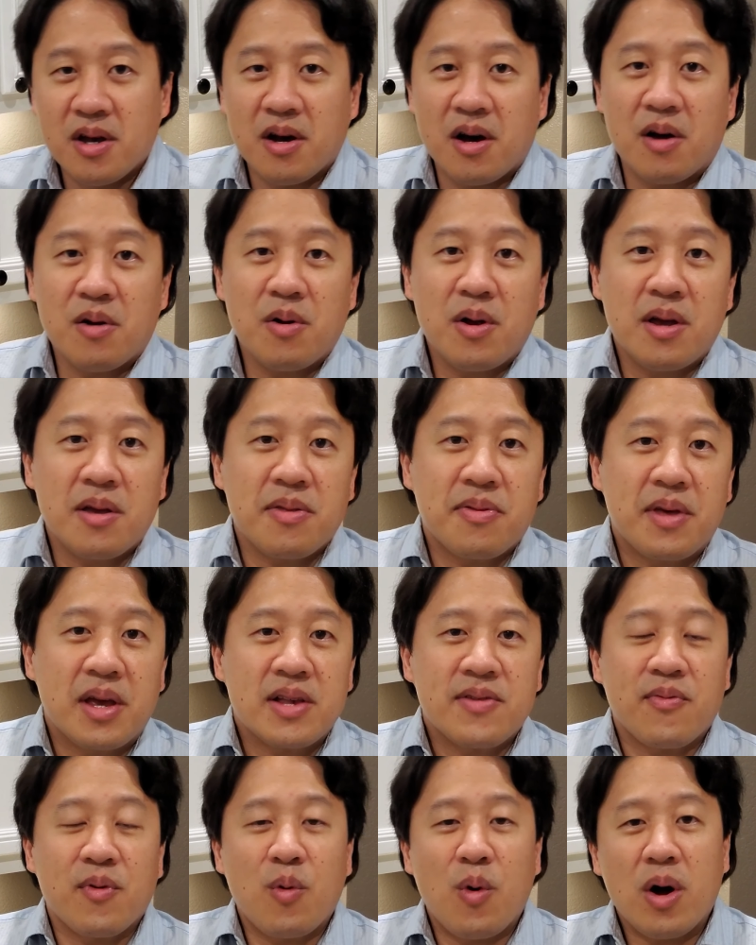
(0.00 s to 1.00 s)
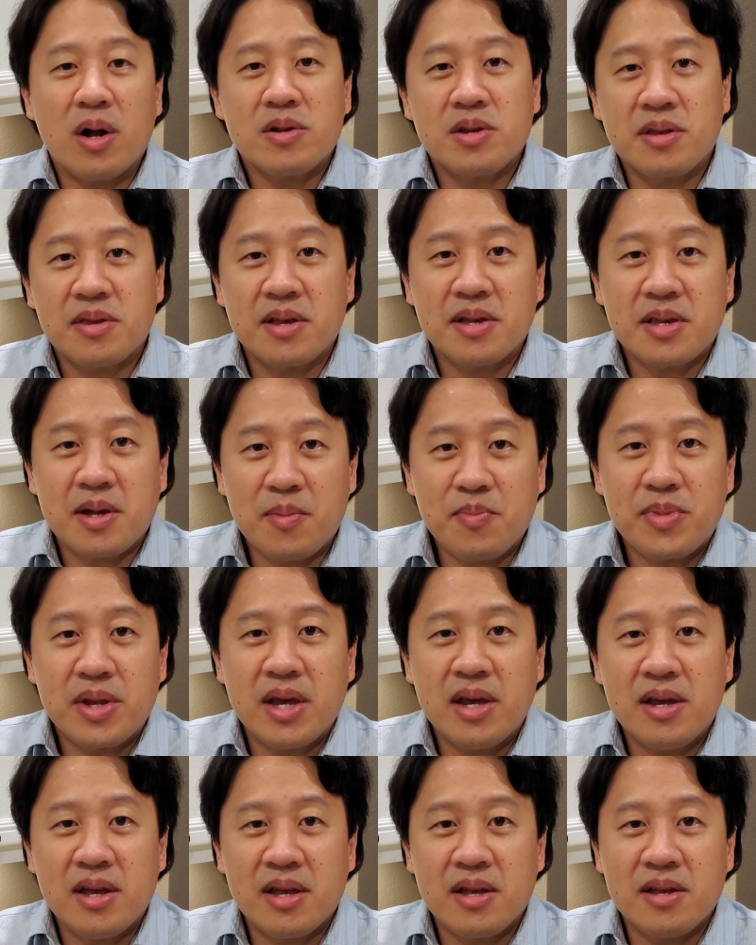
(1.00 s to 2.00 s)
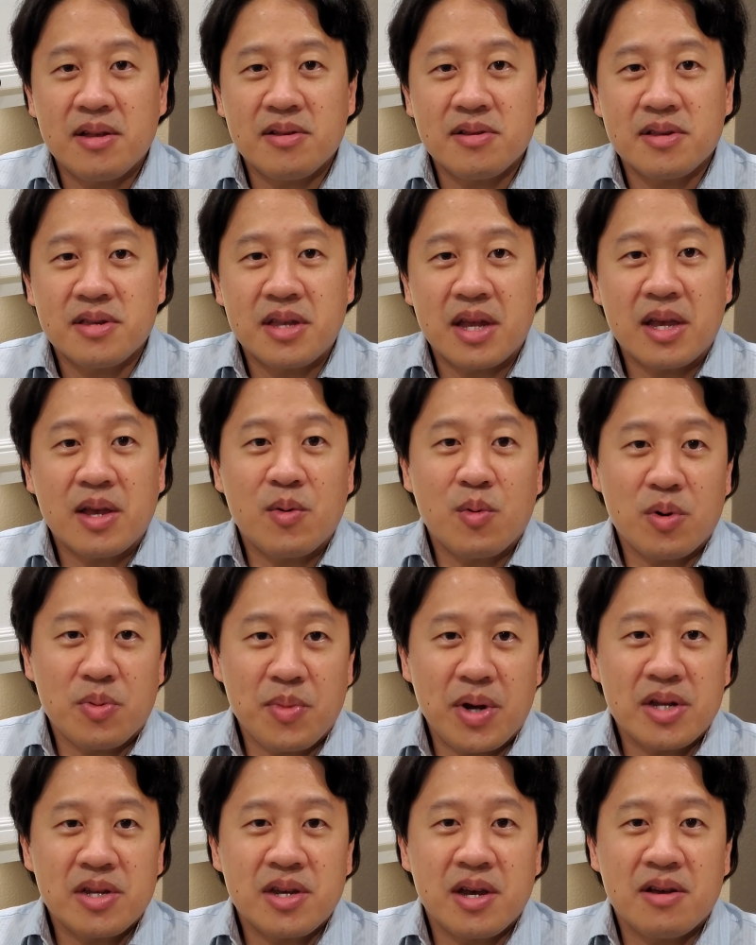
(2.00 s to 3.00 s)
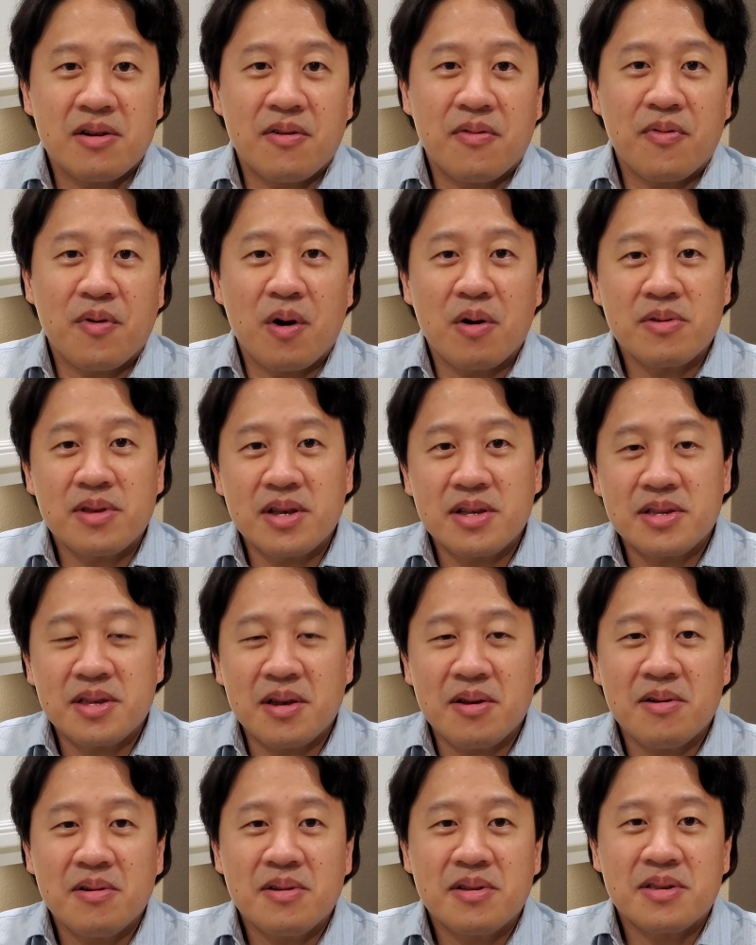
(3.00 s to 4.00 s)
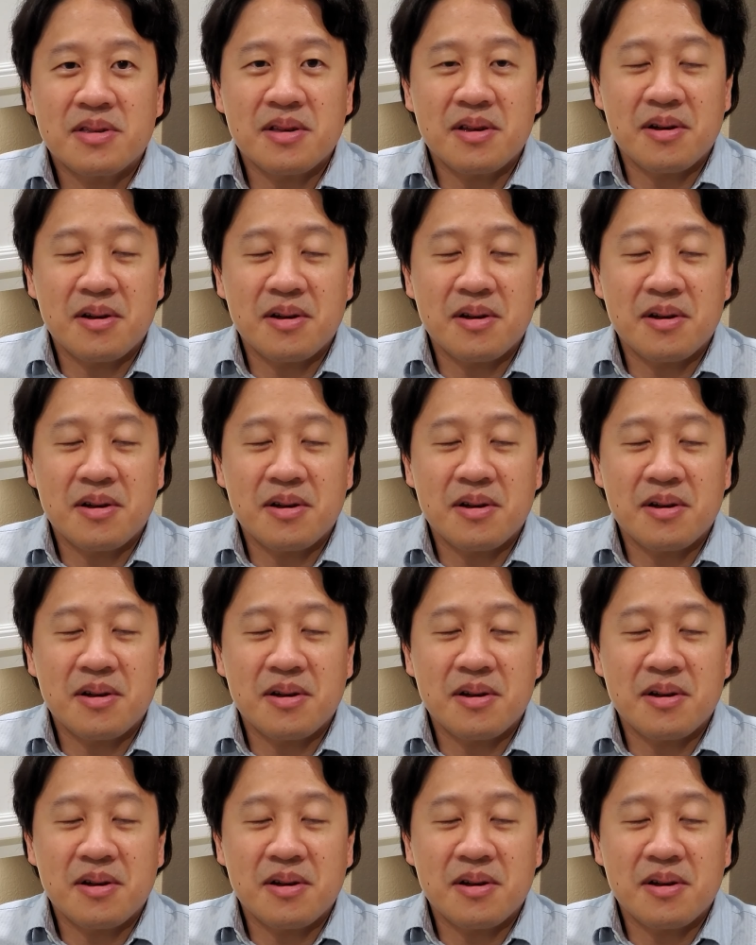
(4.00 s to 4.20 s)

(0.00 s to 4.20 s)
All right, thanks for watching this update and sticking with my channel for all these years.